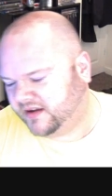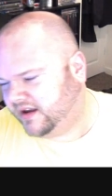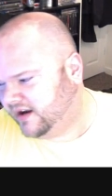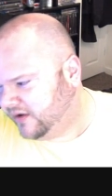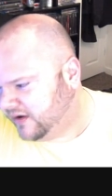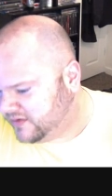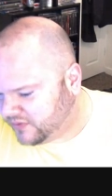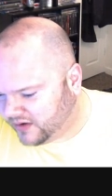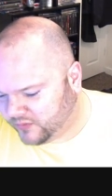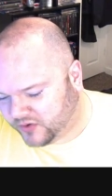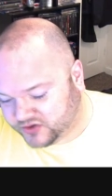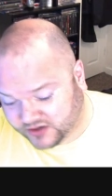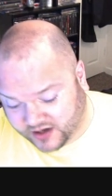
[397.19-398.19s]
you know I
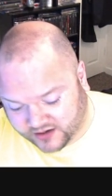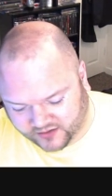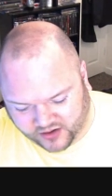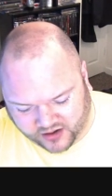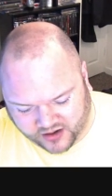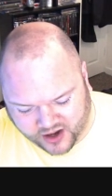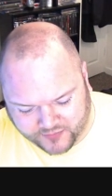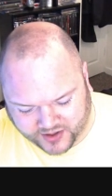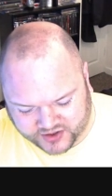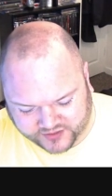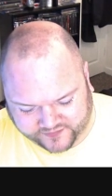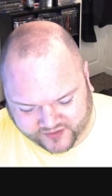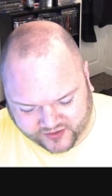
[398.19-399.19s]
watch kind of a lot of low
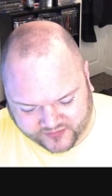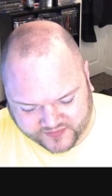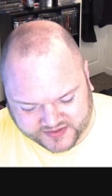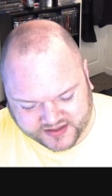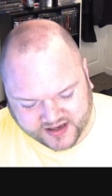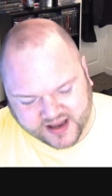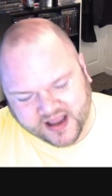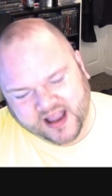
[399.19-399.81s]
budget films,